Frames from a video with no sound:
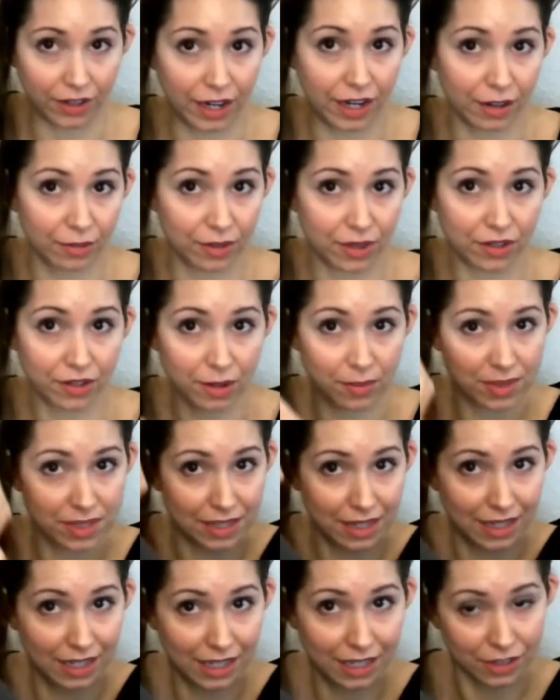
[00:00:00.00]
hair with your
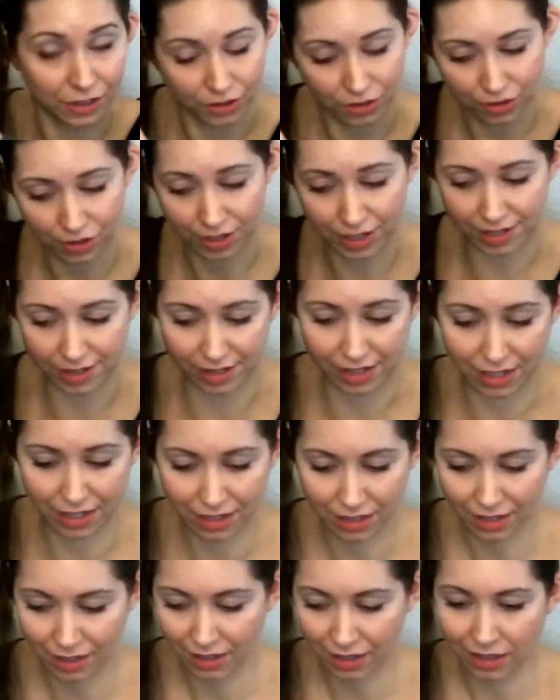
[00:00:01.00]
opposite hand? You're crazy.
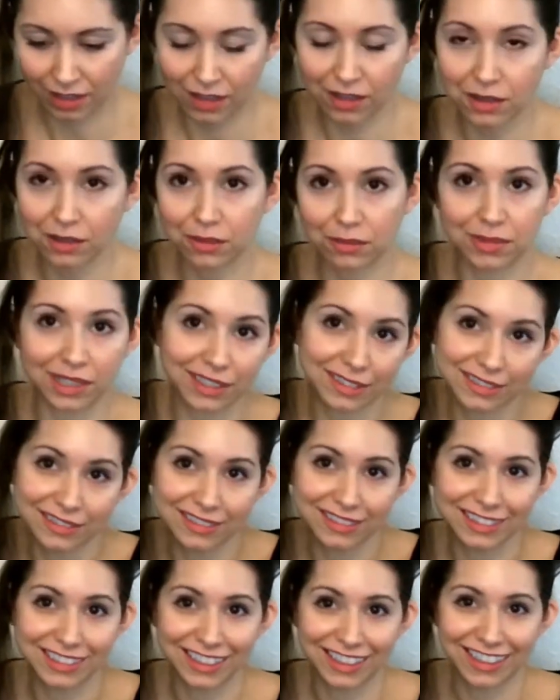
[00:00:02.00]
Well,
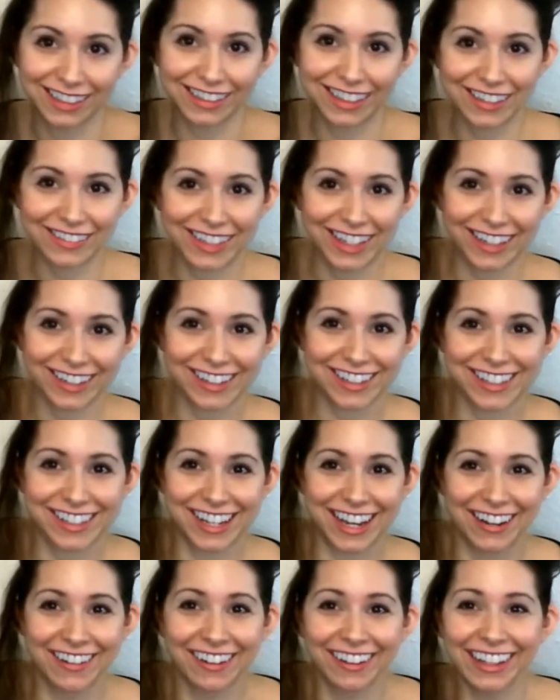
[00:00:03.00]
left-handers
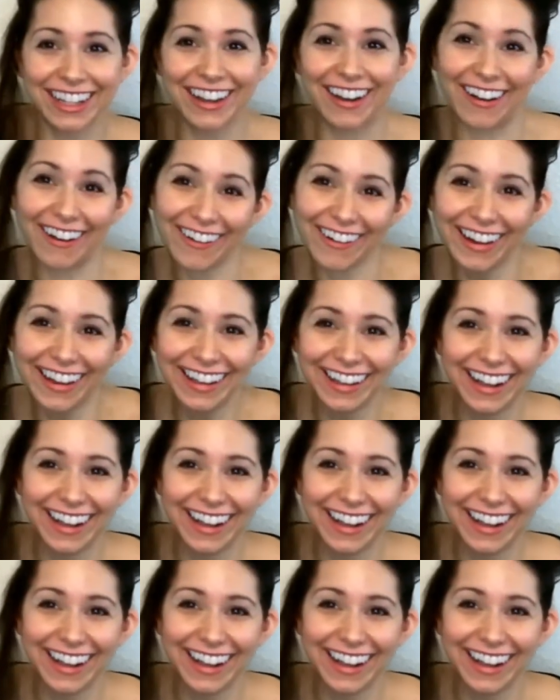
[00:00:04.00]
generally are.